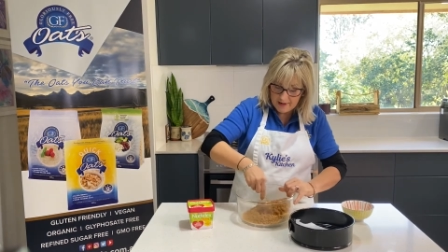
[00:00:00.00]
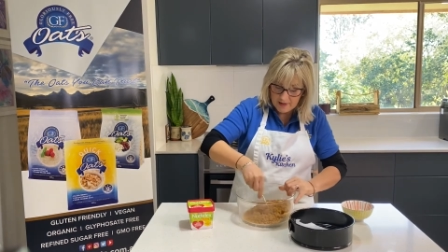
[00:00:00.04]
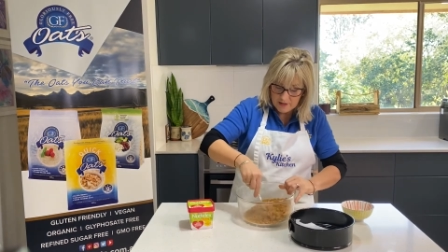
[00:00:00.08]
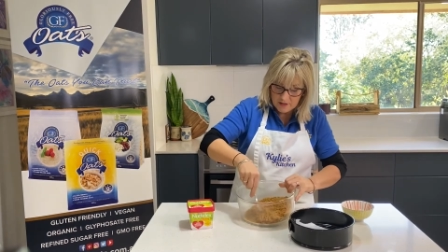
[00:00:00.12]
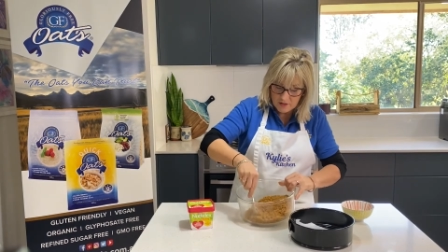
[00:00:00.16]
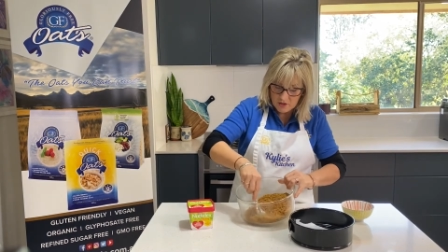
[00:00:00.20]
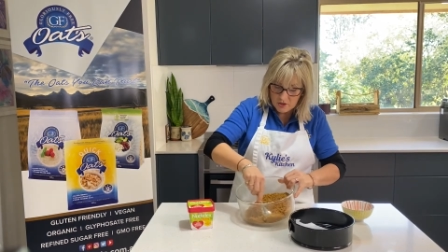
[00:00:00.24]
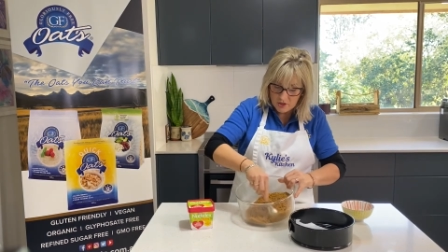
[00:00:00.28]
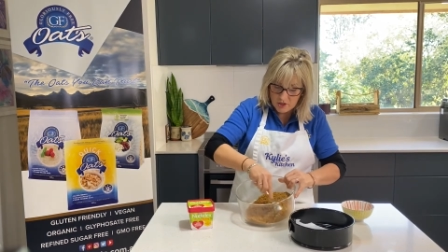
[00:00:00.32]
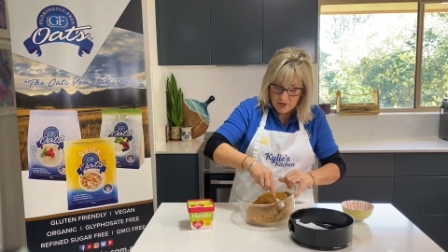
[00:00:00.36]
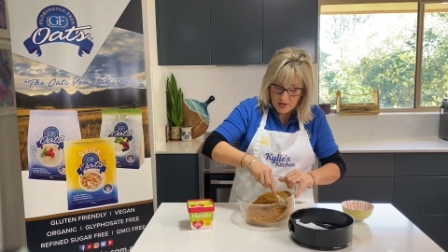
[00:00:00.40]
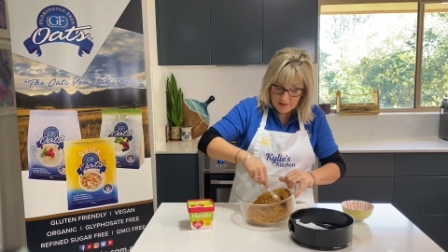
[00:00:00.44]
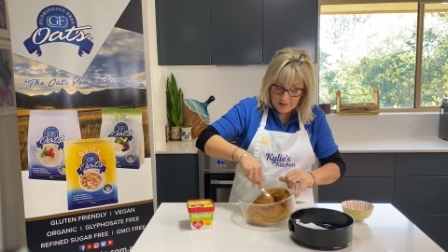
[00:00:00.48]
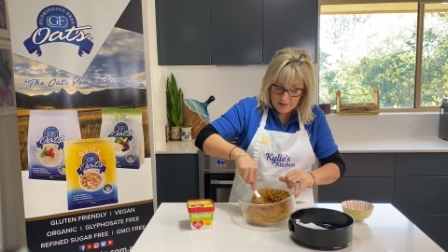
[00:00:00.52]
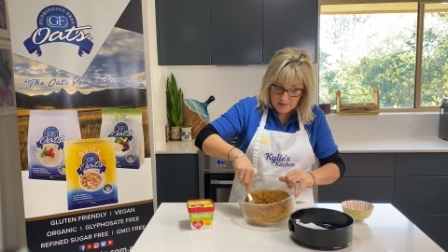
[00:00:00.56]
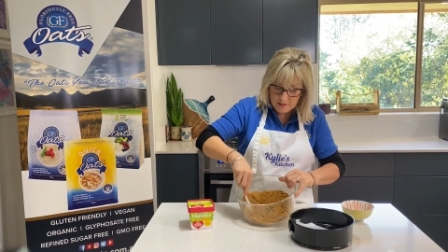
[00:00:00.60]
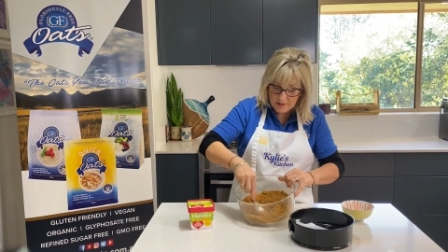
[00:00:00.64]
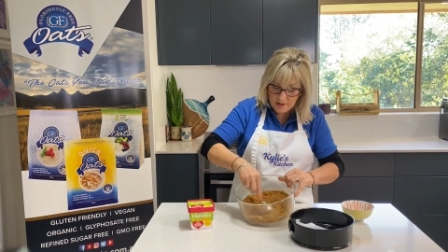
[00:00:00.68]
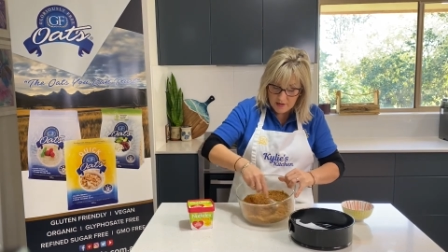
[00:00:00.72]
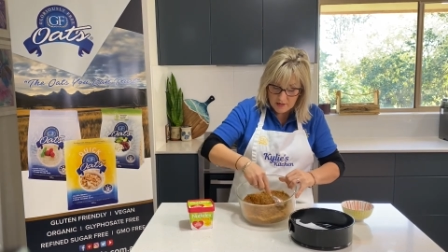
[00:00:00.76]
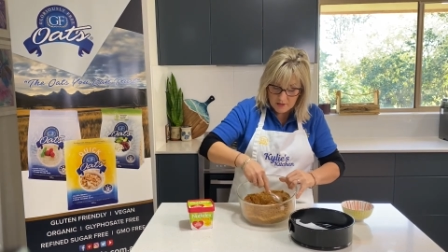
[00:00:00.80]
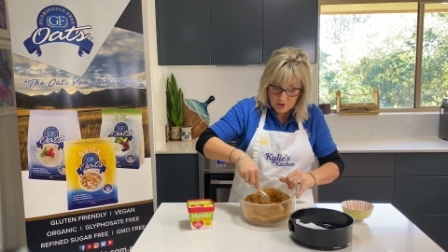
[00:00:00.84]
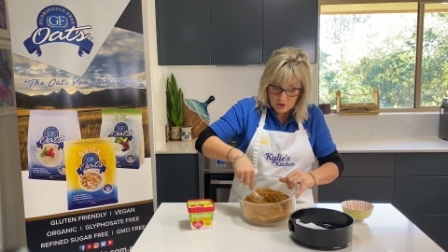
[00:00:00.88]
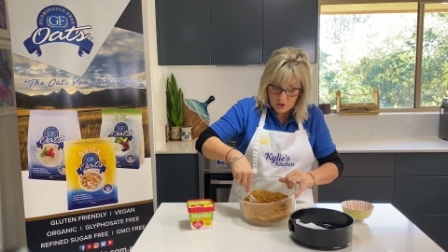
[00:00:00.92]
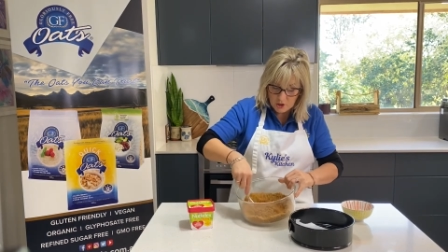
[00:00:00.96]
It's just
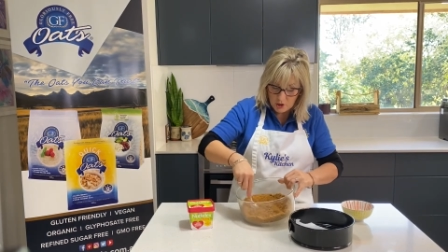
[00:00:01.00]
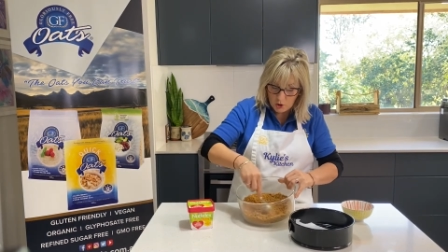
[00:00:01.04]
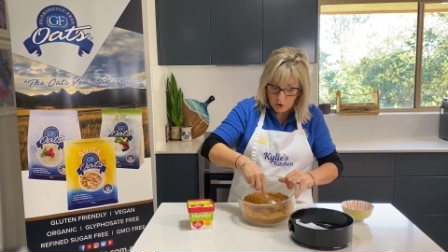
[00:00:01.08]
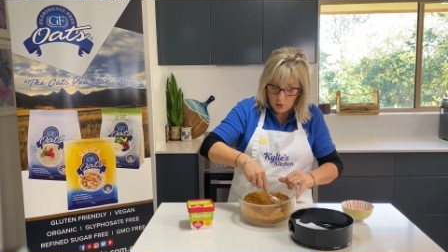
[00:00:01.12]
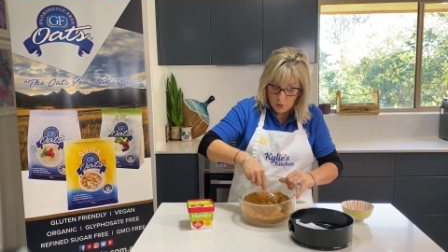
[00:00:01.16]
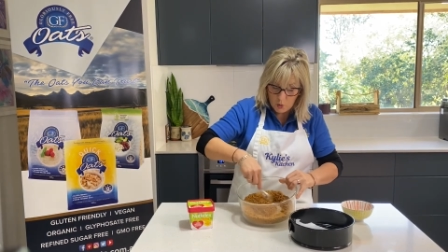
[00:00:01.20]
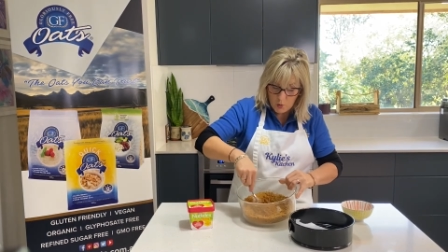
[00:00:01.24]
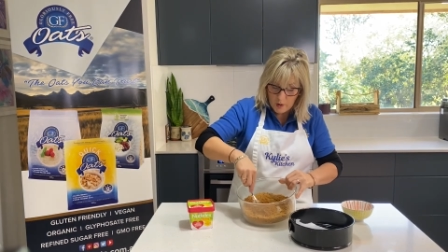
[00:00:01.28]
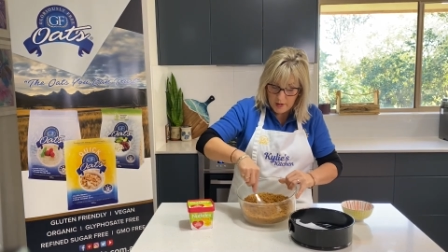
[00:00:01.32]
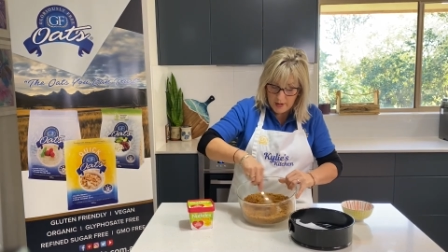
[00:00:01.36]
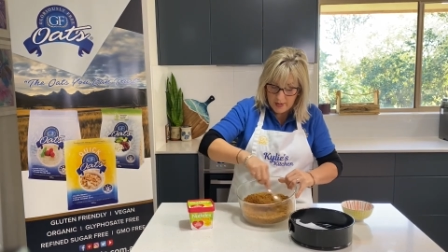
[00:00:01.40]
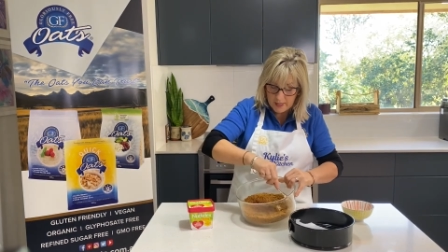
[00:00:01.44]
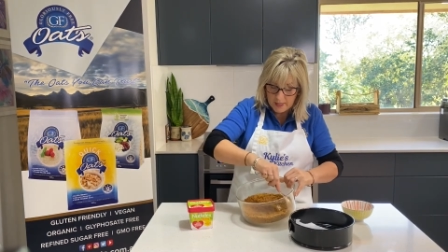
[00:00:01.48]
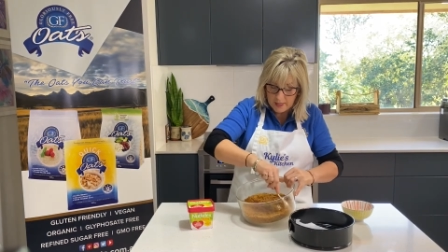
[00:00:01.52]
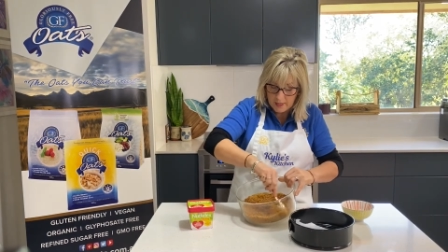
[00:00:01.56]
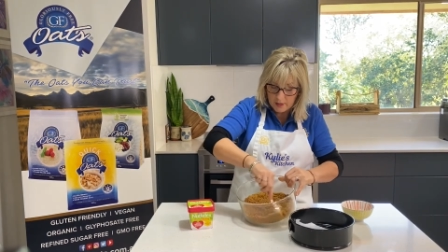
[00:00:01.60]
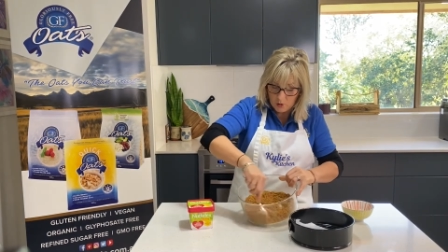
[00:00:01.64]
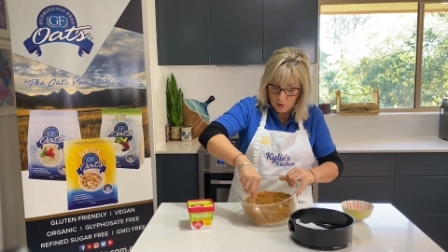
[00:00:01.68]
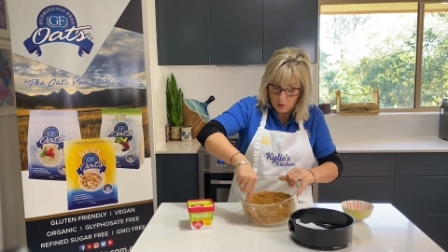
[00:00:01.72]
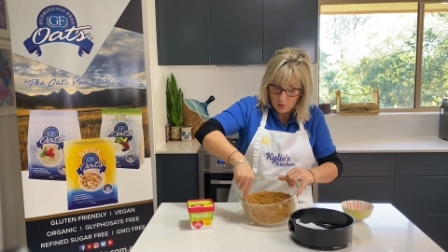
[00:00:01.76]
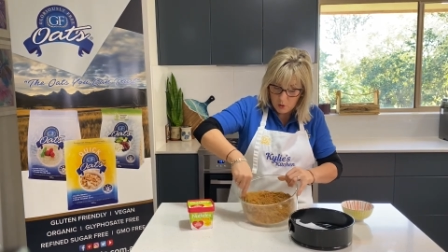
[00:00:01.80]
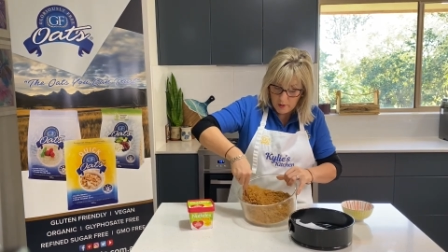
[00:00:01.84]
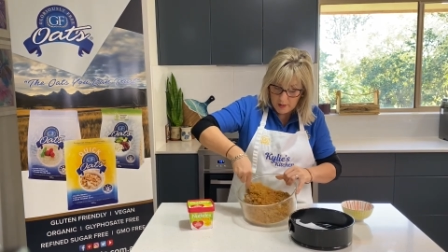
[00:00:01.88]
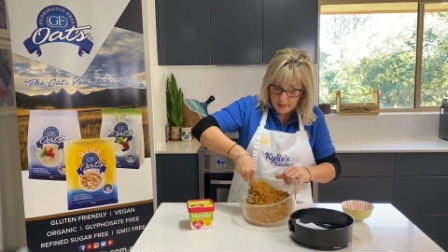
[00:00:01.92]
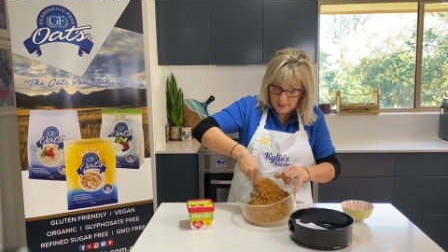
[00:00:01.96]
such a
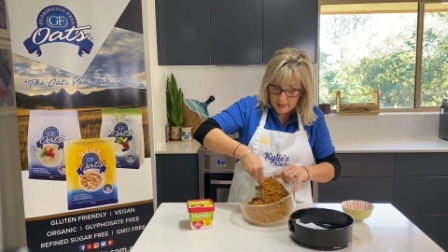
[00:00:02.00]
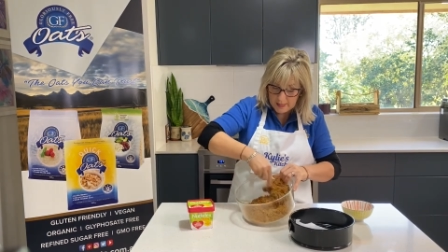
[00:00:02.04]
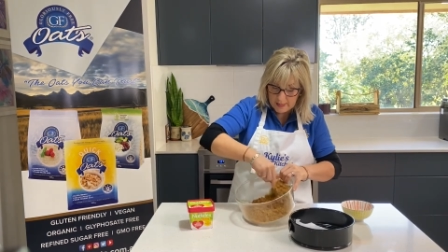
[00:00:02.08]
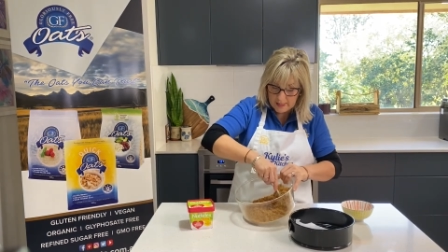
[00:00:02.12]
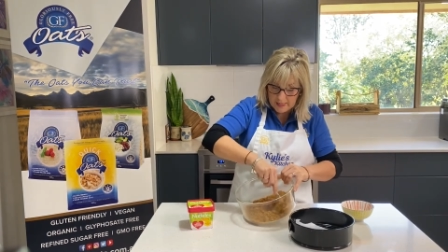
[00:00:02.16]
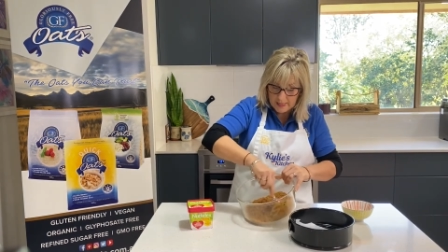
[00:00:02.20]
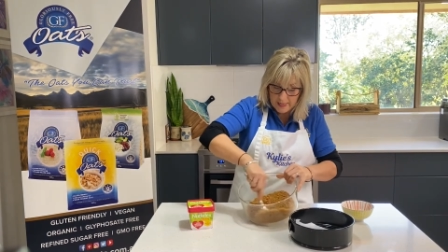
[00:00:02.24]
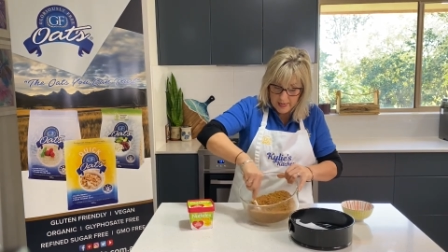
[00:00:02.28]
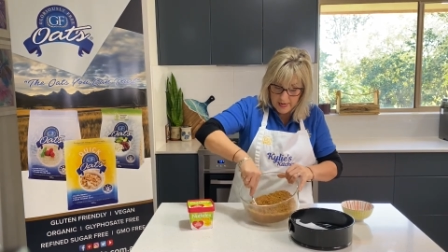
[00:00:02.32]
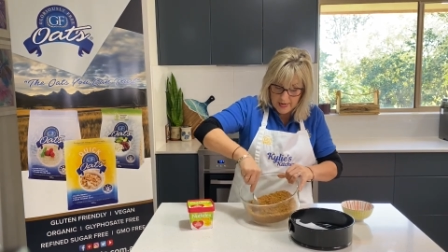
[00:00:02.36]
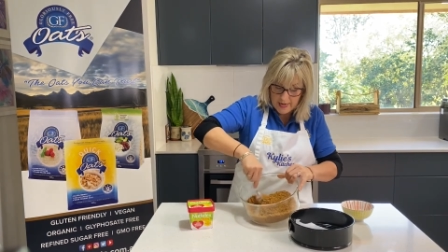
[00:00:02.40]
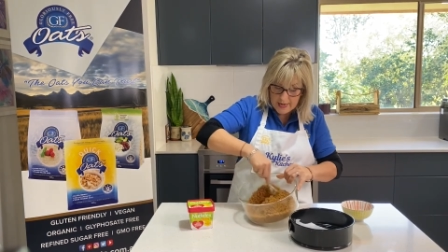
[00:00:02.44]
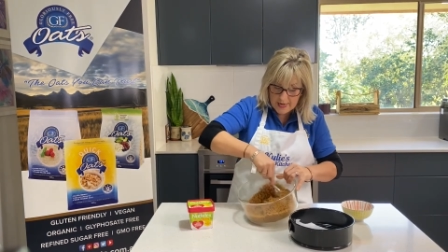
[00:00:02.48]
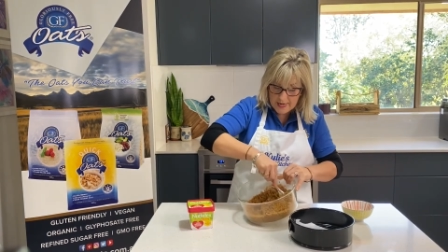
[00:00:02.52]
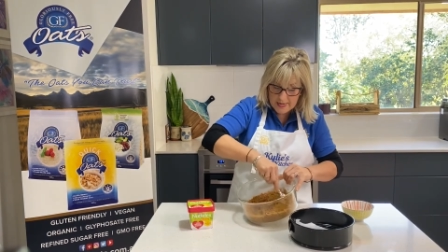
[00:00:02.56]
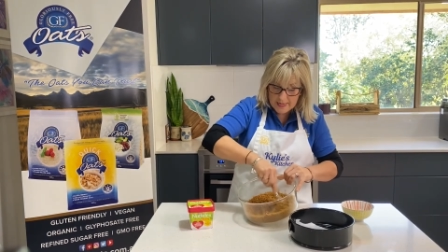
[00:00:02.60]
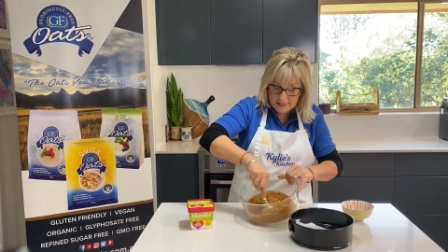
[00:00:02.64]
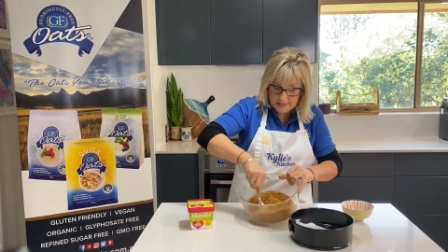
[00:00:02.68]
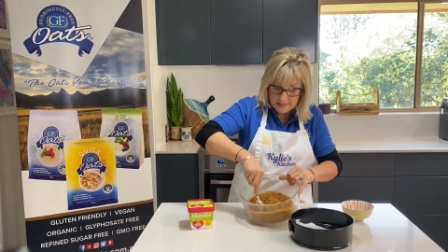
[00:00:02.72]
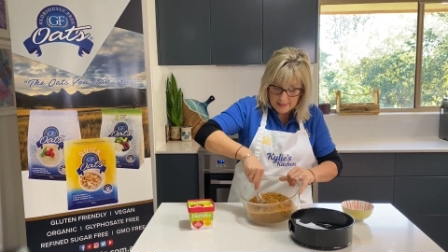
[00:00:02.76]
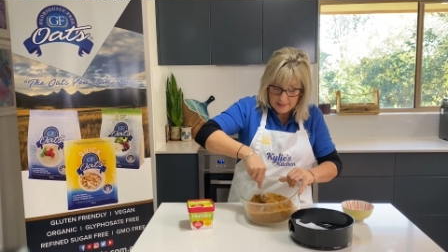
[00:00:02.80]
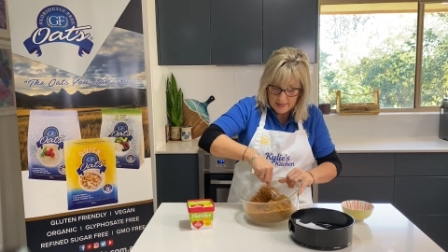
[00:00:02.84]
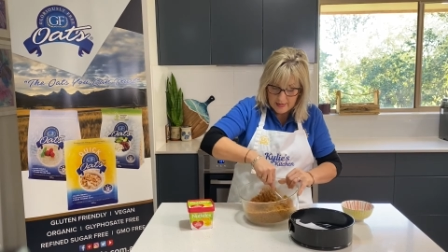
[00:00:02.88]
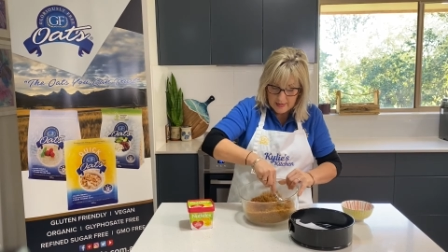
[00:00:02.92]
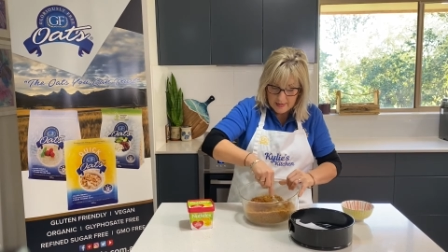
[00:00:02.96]
quick and
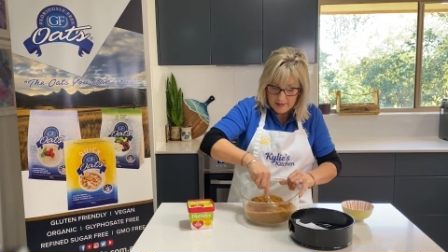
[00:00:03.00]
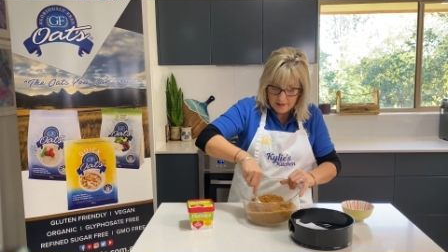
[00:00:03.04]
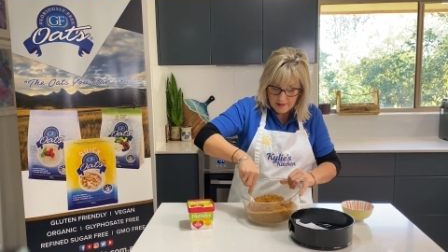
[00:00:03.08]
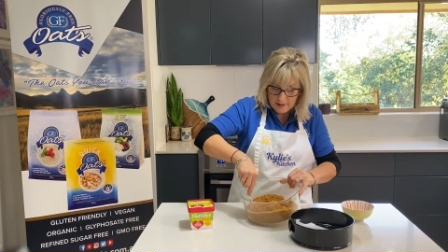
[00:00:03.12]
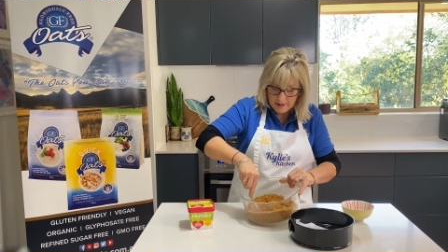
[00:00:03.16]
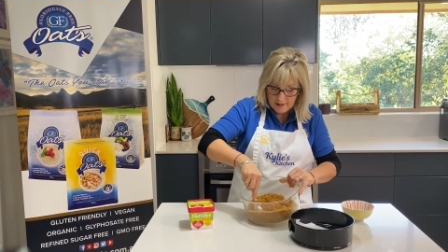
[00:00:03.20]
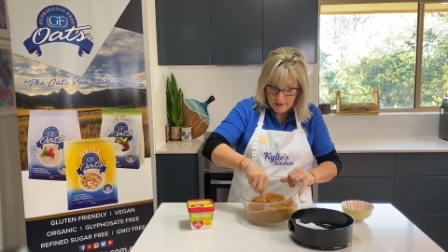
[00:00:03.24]
easy